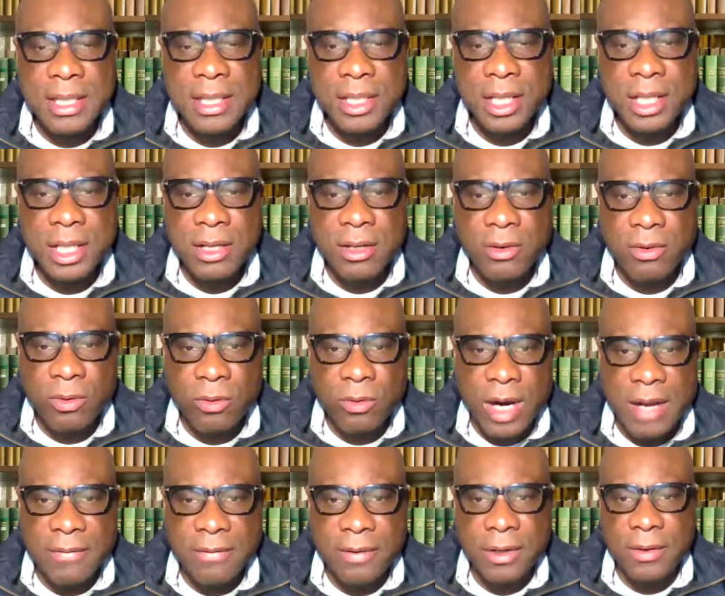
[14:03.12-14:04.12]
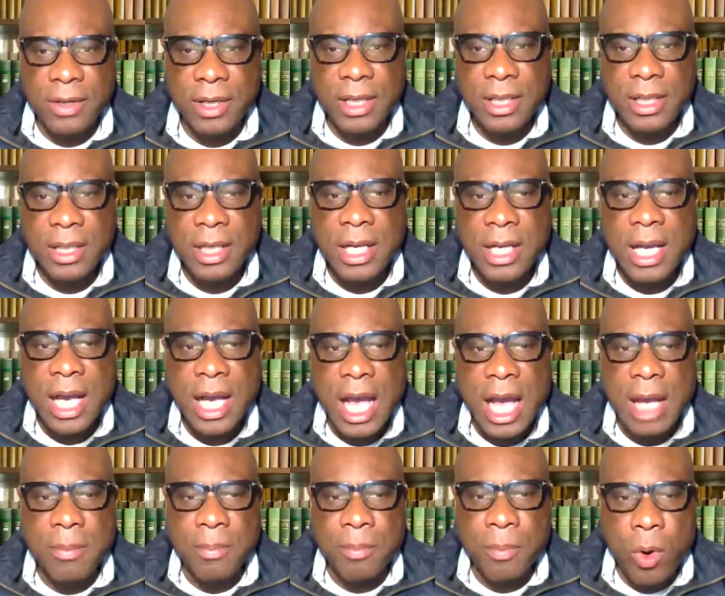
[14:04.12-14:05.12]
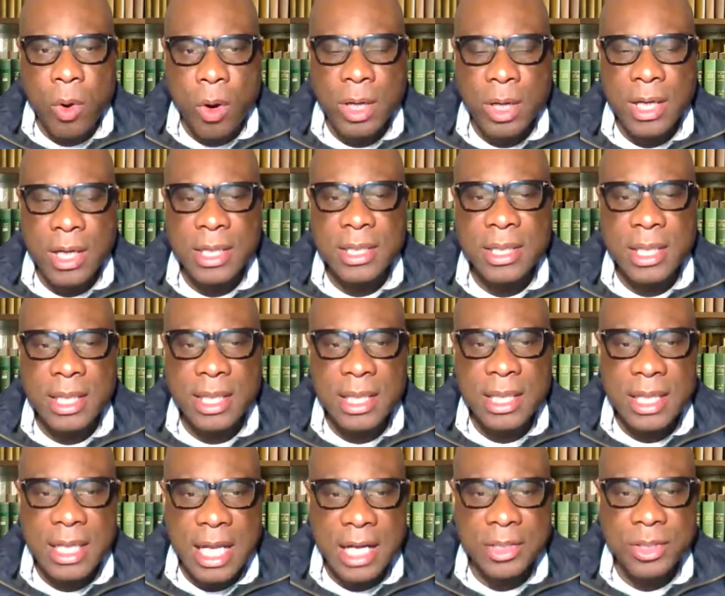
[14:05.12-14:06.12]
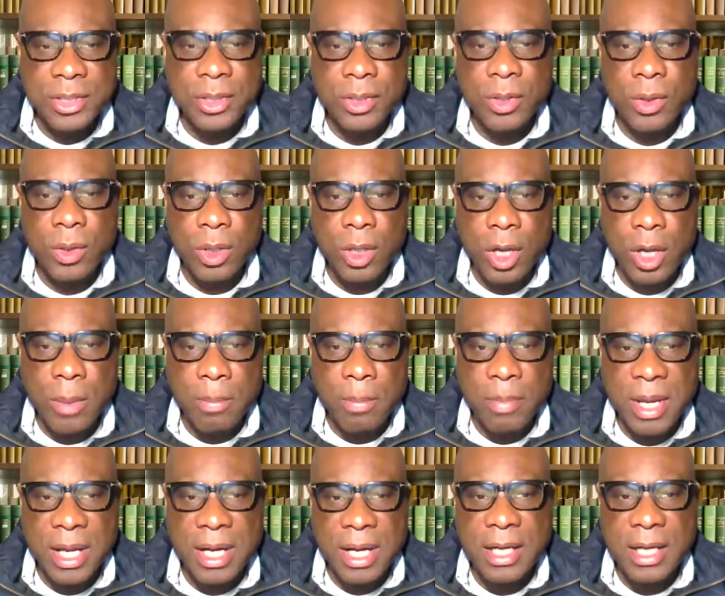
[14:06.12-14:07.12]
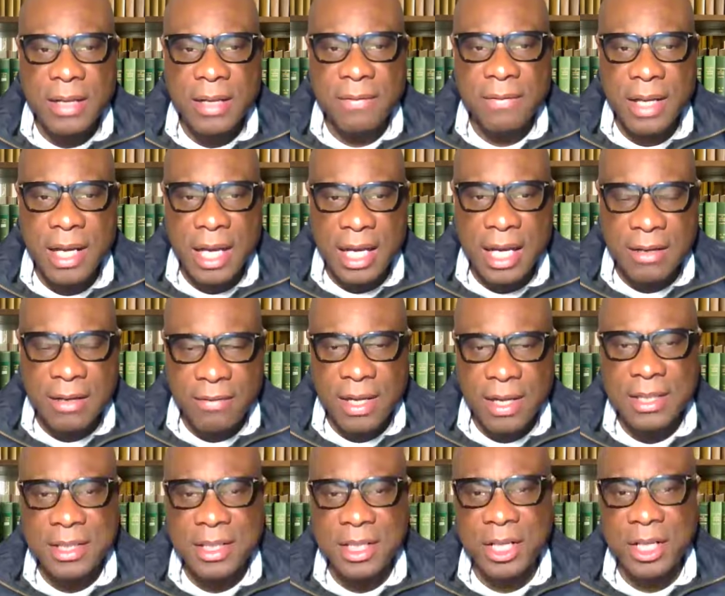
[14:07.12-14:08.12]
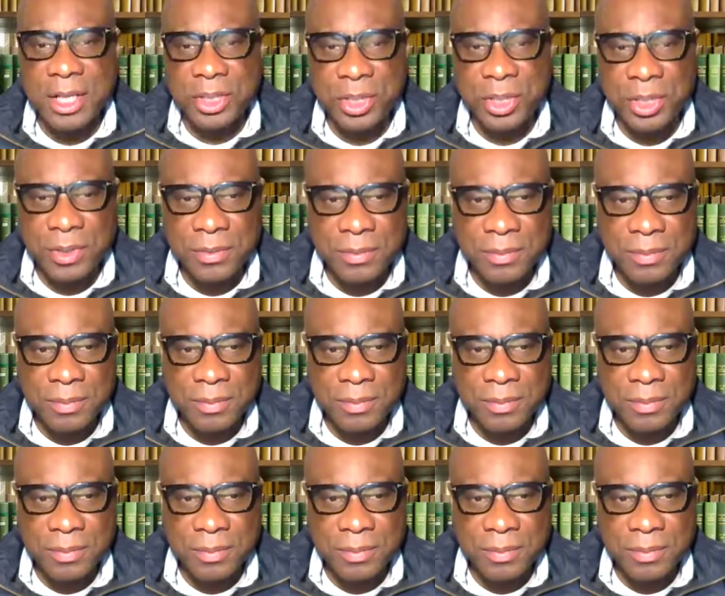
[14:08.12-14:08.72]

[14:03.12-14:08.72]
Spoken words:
strategic rivalry, and Porter's national competitive advantage.